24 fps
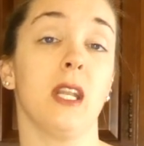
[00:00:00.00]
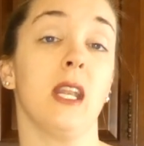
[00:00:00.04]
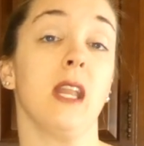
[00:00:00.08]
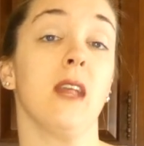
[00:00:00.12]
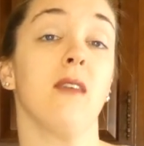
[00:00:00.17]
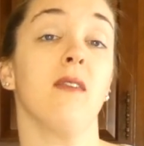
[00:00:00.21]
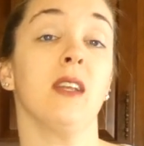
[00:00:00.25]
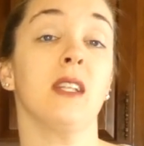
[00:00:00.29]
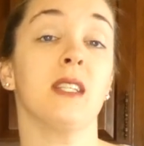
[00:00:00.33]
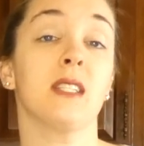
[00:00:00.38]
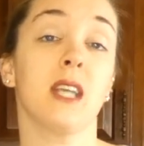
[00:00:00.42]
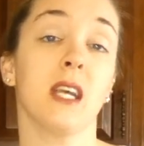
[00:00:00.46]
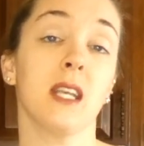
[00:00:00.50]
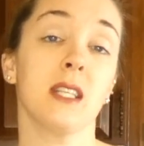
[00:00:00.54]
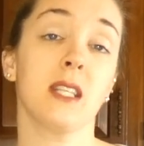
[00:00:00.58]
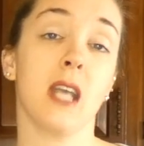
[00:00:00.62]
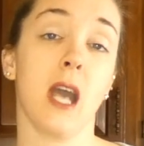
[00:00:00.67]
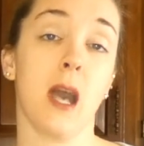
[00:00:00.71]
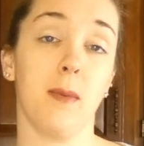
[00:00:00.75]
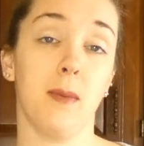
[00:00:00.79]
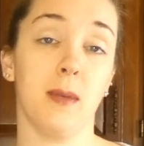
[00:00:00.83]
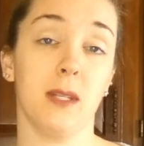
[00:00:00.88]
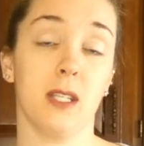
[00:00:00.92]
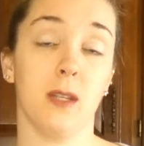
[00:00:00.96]
And if it does
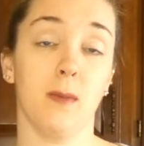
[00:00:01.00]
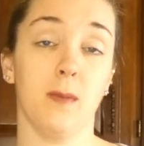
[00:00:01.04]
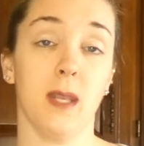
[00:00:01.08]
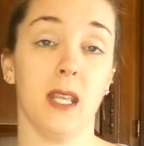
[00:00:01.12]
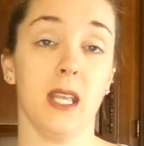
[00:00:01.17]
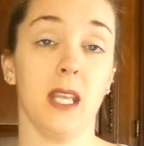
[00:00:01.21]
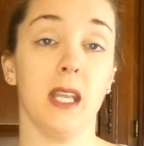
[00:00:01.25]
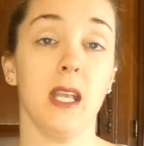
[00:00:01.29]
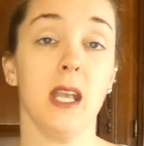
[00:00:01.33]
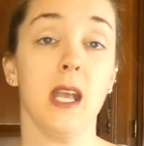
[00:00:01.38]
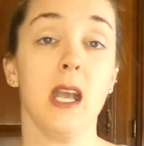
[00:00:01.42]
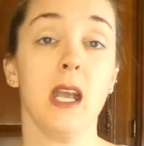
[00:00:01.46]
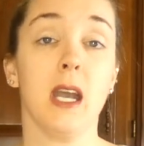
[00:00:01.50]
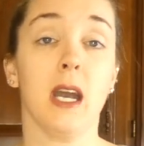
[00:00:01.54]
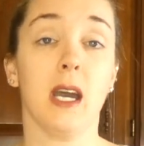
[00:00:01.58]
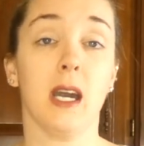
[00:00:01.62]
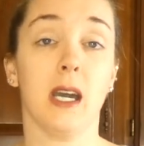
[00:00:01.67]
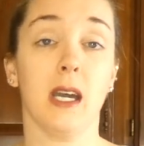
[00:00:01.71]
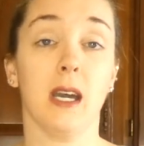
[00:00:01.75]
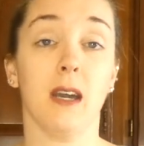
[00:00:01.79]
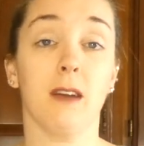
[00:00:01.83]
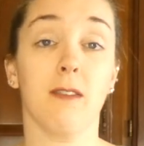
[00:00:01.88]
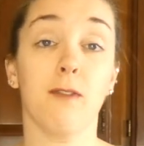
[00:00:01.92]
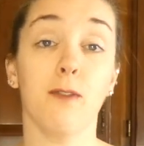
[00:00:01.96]
happen to be
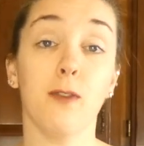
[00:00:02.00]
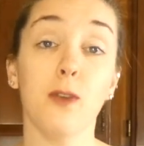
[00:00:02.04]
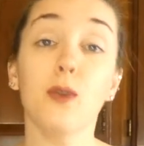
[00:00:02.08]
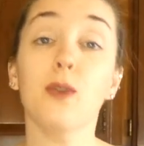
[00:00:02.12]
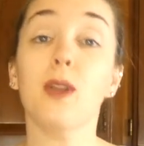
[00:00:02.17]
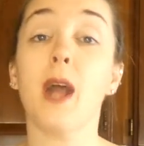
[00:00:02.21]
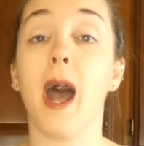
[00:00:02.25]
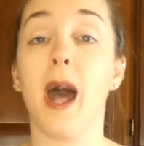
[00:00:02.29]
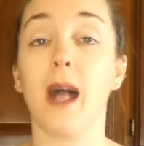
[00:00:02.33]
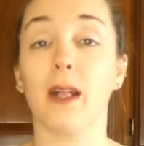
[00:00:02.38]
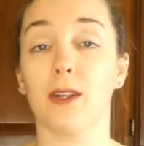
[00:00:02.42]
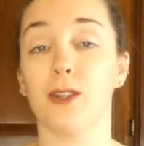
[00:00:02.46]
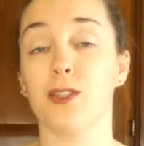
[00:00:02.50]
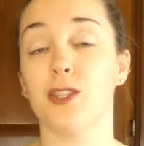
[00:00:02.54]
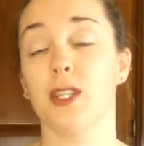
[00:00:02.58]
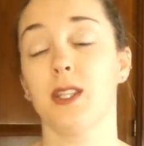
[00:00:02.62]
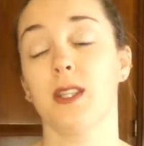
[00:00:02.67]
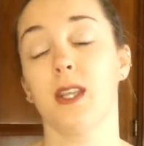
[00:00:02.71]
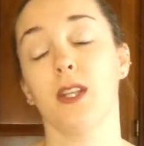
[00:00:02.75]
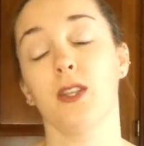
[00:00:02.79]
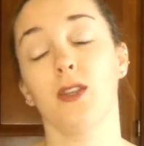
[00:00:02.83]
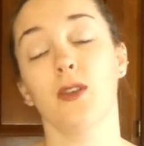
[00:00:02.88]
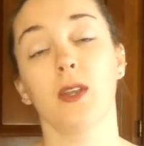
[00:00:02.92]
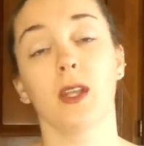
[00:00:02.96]
uh, a food allergy,
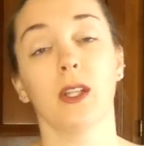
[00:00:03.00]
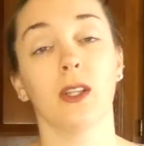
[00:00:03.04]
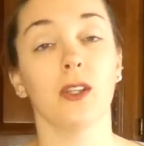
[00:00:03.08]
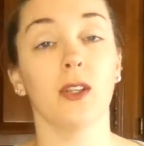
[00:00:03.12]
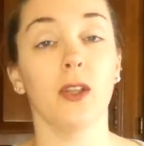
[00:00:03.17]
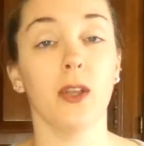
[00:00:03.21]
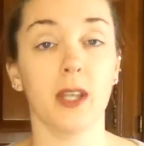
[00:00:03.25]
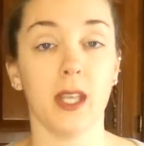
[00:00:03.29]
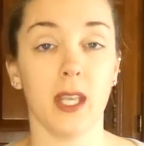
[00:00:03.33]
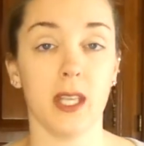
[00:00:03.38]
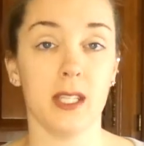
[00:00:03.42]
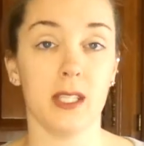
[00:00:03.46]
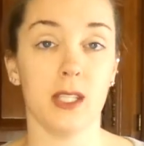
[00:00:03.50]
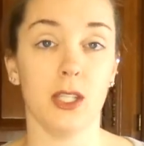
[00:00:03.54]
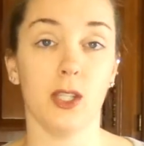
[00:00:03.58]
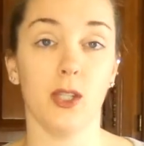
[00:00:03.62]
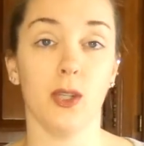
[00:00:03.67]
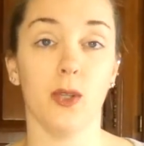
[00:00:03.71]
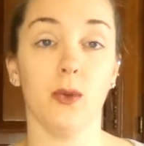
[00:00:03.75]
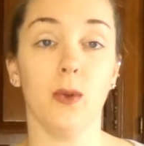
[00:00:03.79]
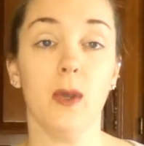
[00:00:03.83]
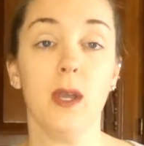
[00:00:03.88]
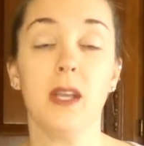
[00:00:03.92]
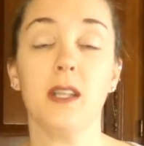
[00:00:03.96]
then you can look
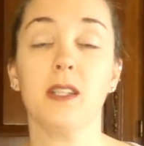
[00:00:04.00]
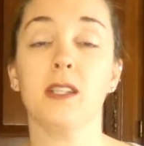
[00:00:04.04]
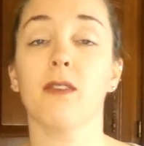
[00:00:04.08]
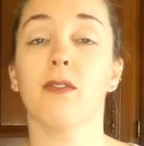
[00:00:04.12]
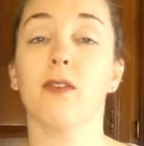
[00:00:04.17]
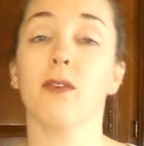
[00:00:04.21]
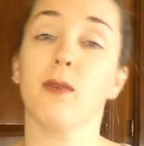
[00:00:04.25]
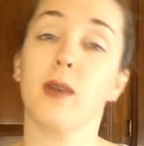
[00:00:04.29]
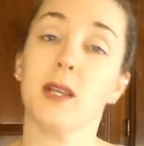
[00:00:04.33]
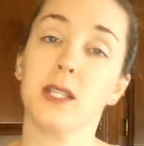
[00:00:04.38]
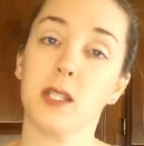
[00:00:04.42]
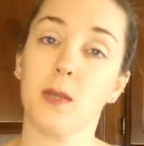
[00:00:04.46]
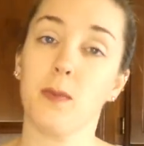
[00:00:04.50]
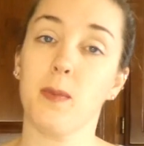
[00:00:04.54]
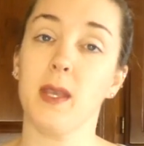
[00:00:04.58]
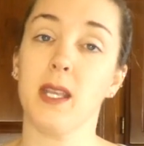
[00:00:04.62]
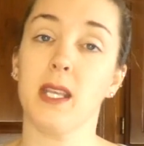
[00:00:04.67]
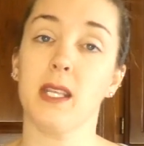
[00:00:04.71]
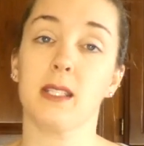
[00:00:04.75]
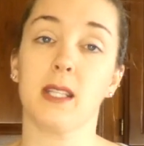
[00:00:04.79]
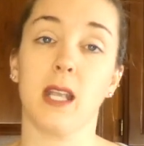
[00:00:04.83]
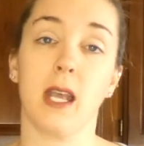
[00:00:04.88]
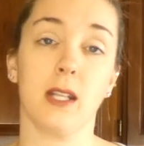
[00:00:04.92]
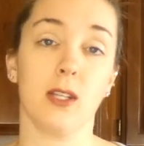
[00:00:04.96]
into different
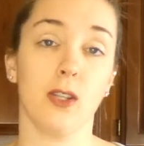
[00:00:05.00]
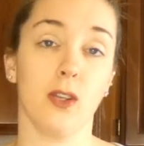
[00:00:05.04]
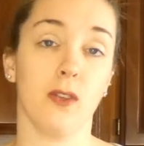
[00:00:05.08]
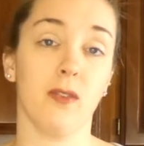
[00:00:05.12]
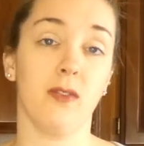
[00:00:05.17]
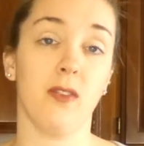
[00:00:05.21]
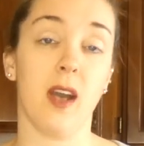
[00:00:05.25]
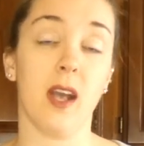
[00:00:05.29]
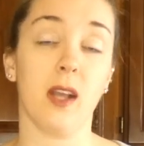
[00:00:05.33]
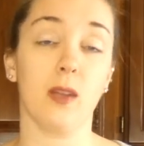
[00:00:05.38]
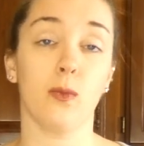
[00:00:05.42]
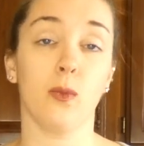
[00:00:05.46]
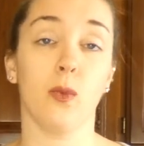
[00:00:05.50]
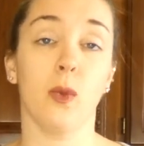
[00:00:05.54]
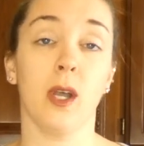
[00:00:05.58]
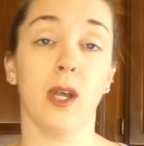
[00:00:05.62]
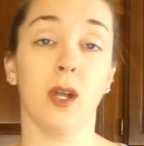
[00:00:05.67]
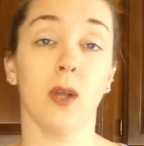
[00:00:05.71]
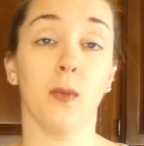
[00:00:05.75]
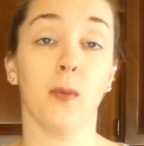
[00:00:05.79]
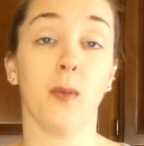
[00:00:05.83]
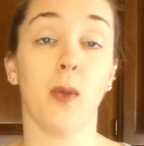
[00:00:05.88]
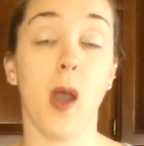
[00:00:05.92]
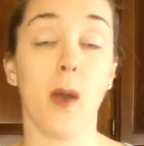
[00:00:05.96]
recipes and your vet
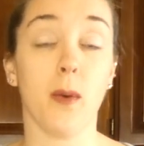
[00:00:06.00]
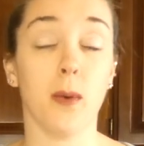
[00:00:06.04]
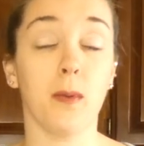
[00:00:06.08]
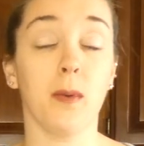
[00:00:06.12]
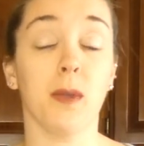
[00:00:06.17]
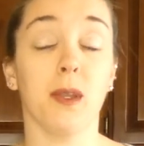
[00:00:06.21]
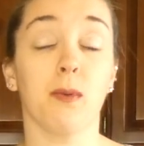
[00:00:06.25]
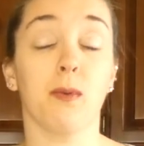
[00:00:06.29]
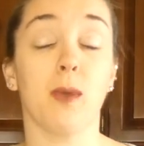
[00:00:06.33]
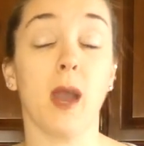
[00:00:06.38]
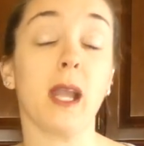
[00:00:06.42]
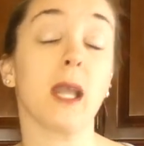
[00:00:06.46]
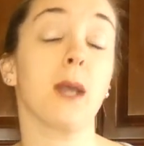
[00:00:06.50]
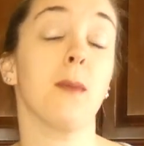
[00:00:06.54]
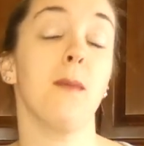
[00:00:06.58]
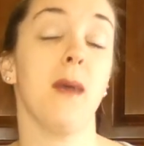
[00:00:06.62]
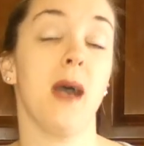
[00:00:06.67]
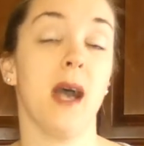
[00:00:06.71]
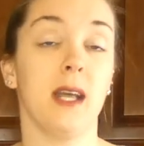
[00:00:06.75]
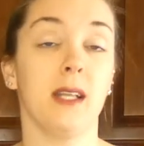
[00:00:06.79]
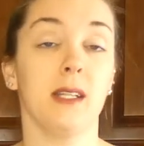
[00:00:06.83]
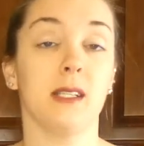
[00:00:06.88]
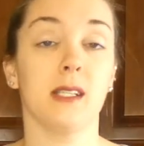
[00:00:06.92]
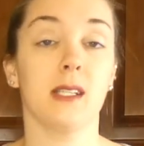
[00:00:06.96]
will probably
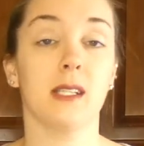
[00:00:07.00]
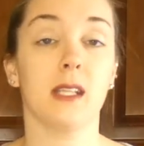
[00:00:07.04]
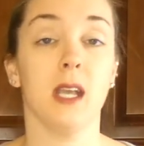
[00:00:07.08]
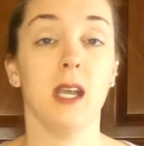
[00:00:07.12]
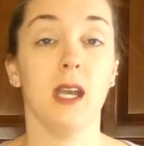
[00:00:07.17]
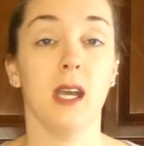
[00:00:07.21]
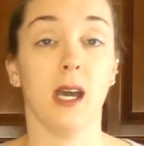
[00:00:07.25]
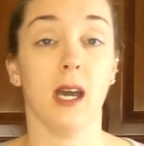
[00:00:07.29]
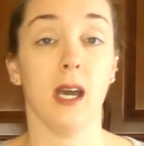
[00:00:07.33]
recommend,